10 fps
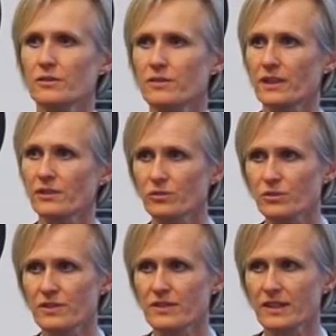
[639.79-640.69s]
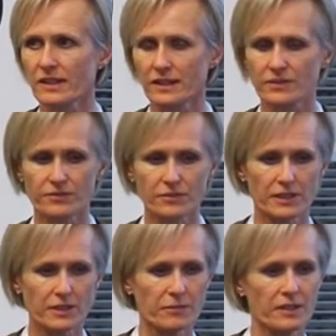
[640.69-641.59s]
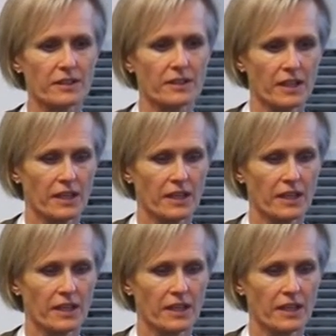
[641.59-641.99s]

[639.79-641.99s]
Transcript: whose young daughter died of leukemia,